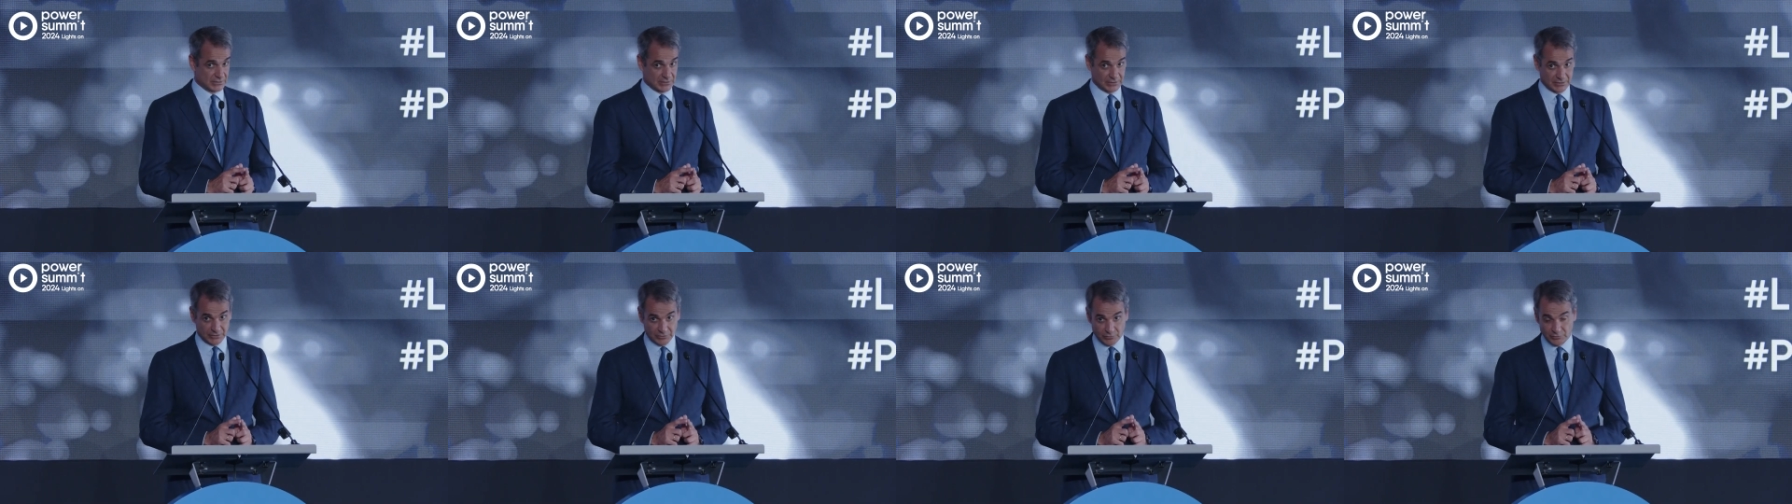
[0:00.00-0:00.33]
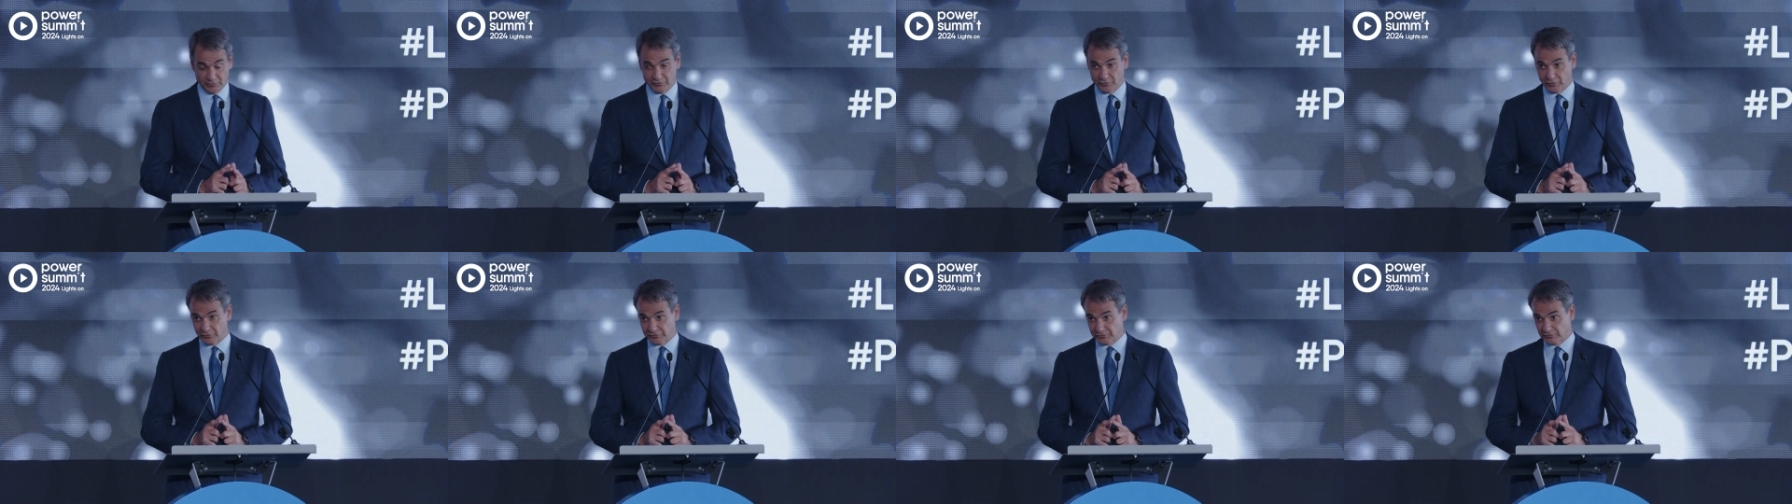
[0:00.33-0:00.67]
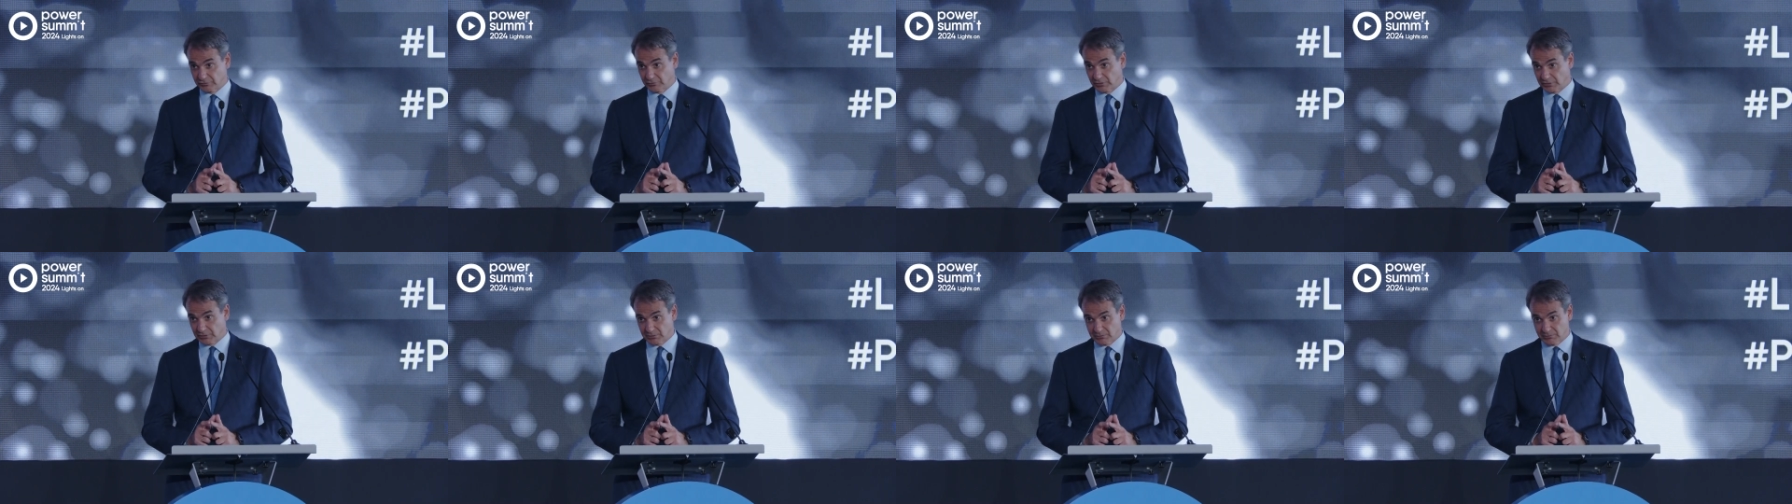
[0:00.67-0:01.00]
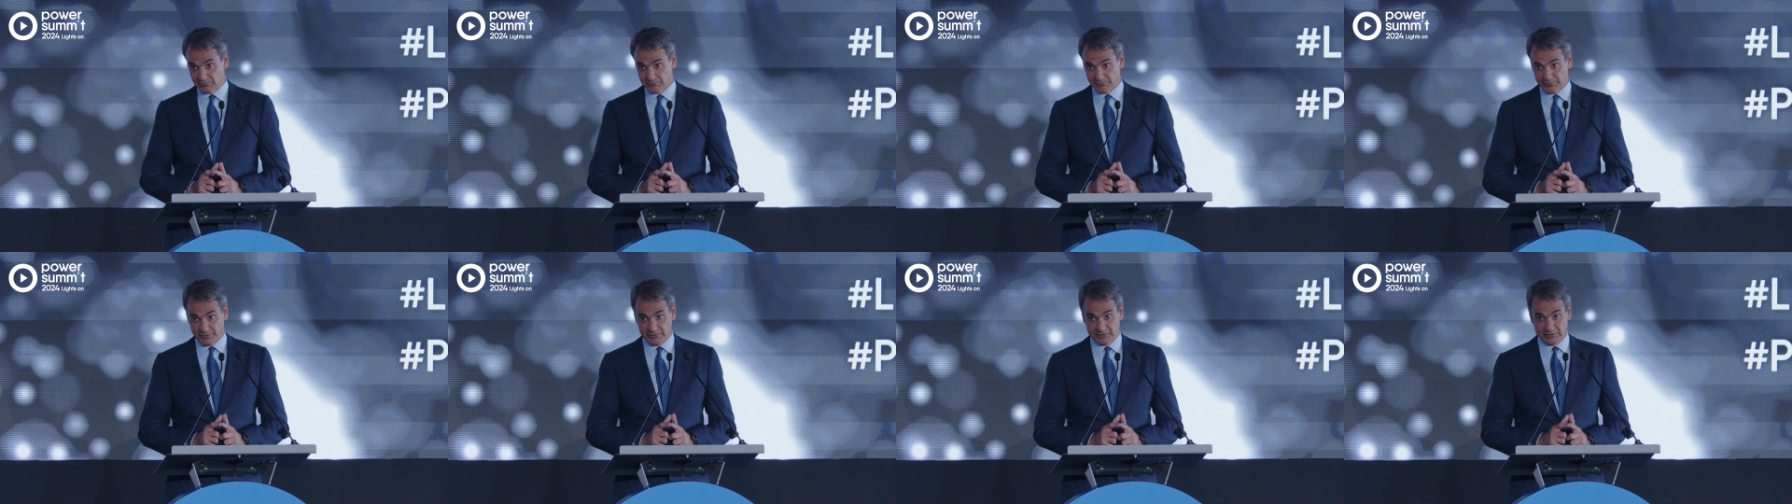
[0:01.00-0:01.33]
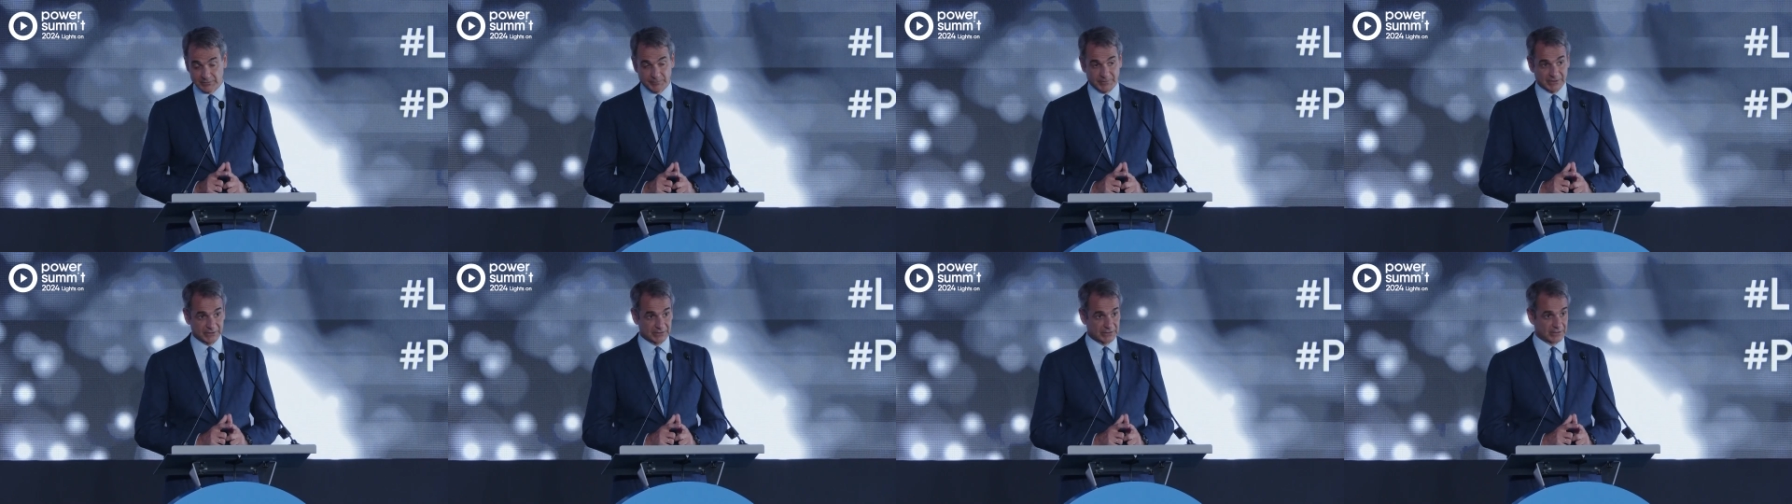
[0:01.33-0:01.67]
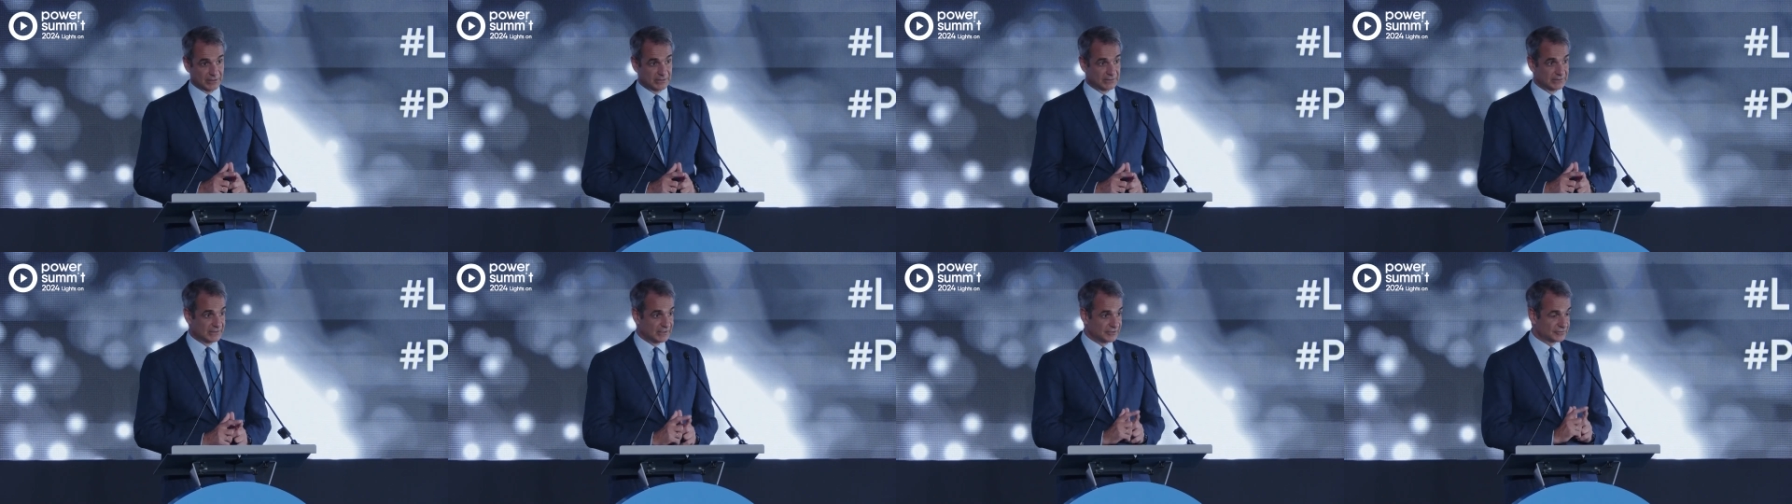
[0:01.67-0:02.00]
There is also a fundamental
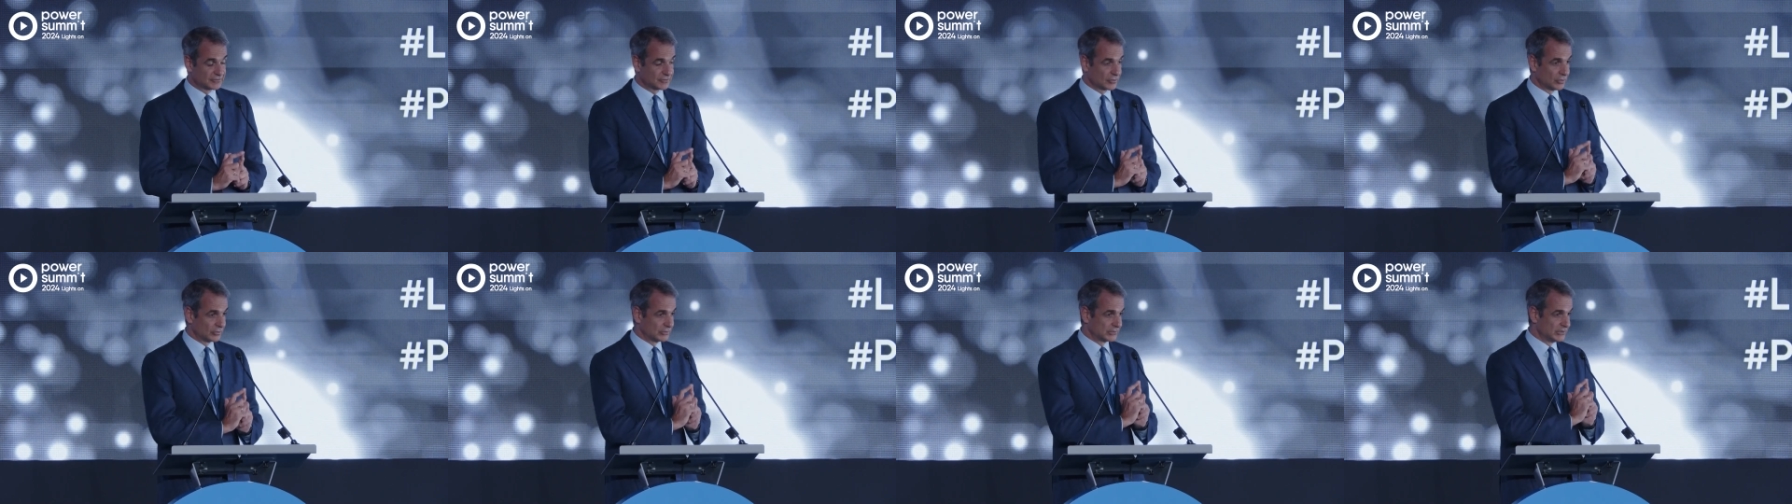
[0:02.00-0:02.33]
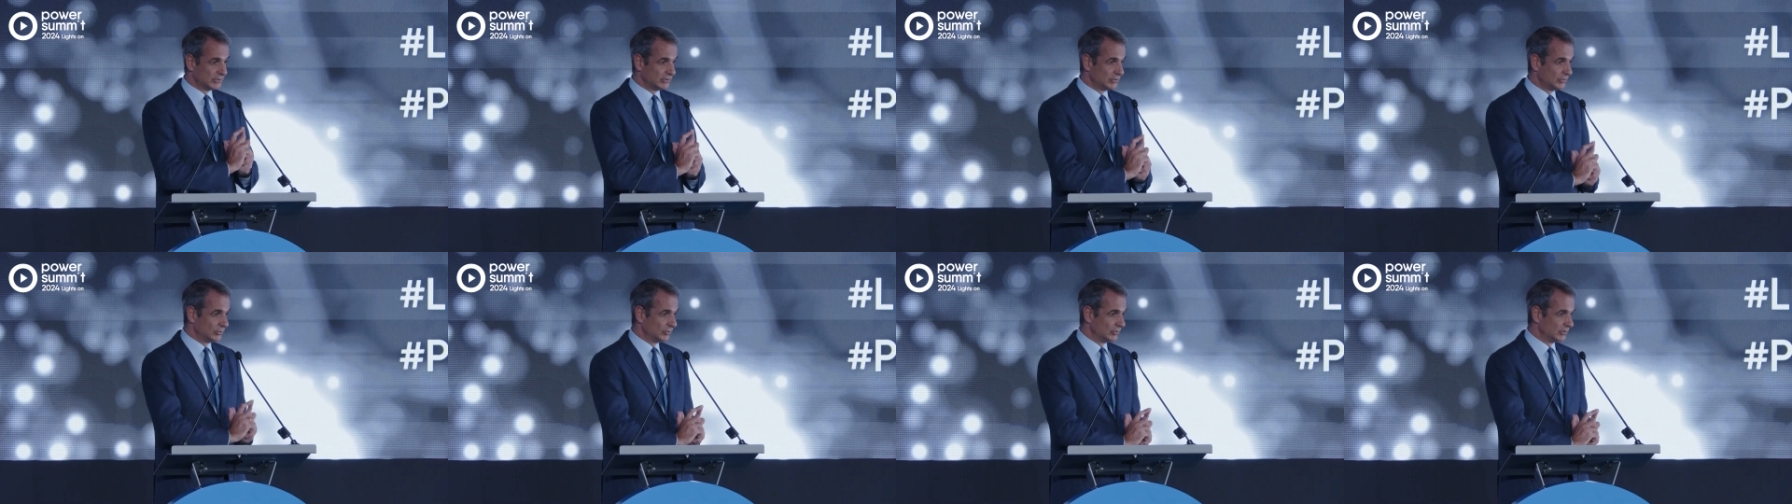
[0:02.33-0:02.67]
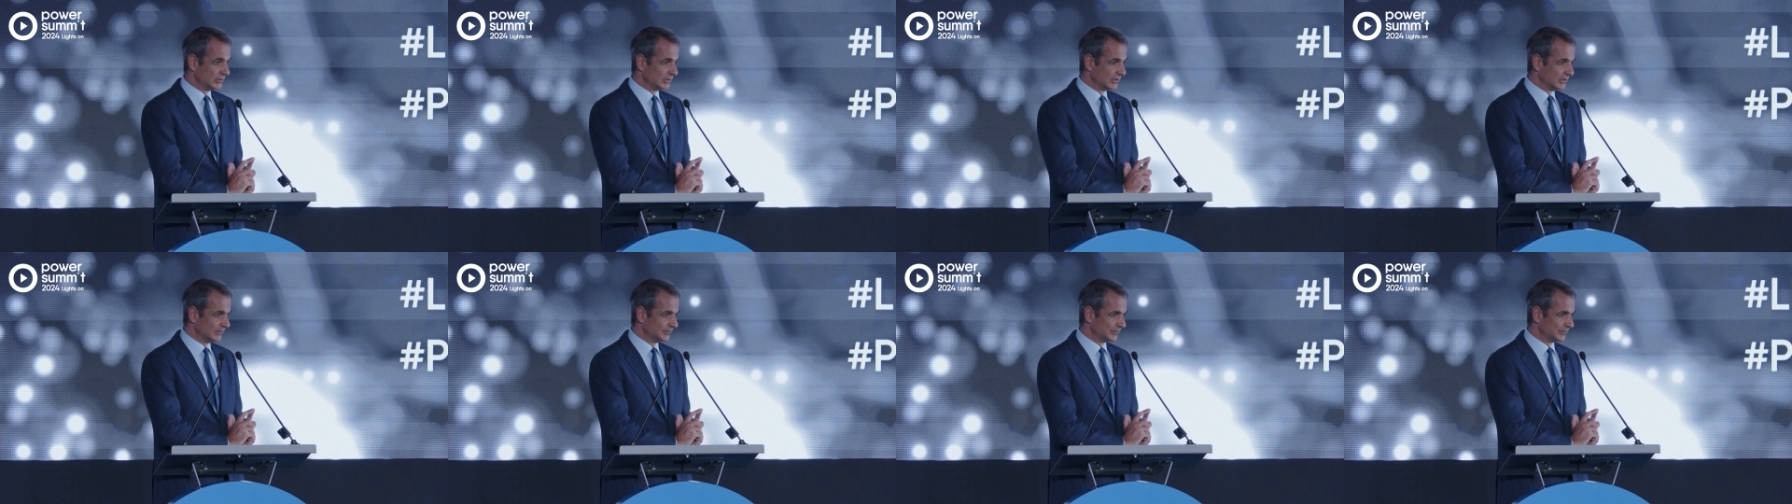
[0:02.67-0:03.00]
discontinuity